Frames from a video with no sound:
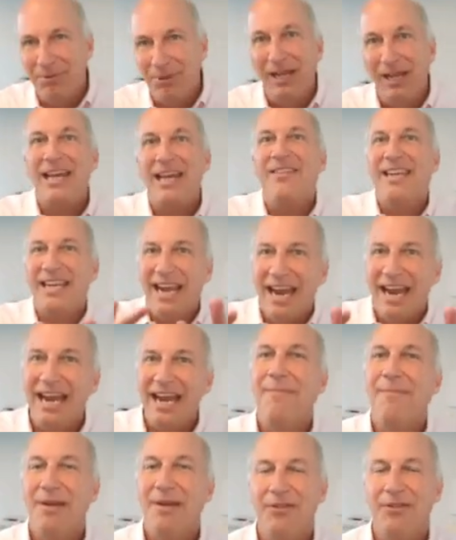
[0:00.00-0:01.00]

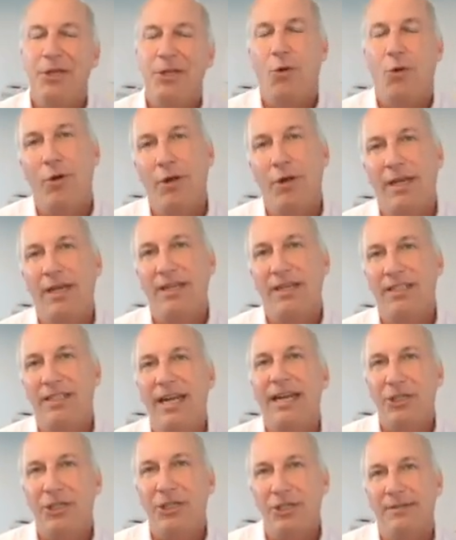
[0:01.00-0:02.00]
game in the
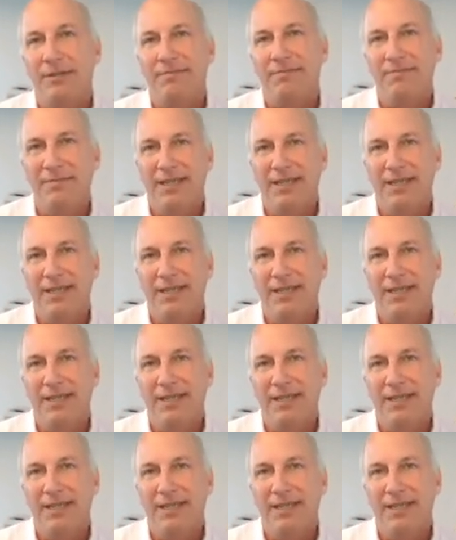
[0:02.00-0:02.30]
organization.